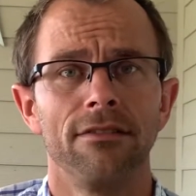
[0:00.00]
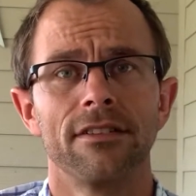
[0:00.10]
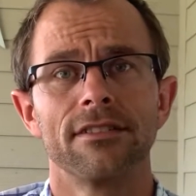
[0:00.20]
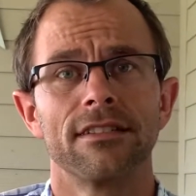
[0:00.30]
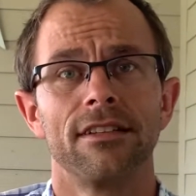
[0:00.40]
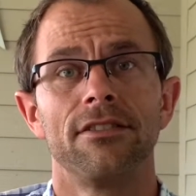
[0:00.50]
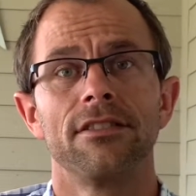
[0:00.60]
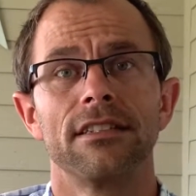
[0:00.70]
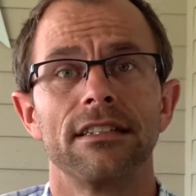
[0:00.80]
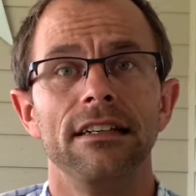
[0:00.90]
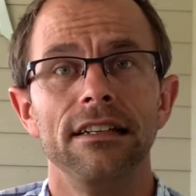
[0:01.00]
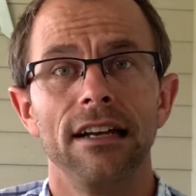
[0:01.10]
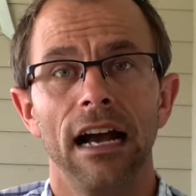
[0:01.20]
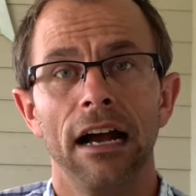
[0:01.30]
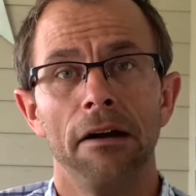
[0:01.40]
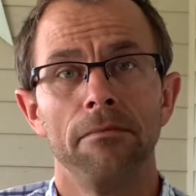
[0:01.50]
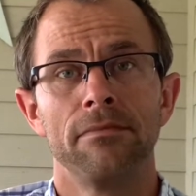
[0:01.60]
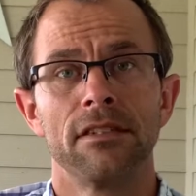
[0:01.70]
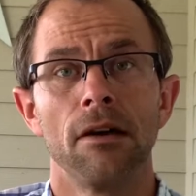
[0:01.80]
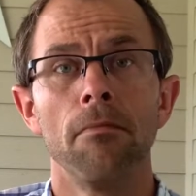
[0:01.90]
There's there's um,
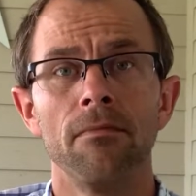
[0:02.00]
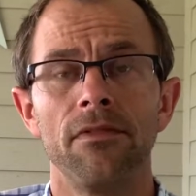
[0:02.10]
some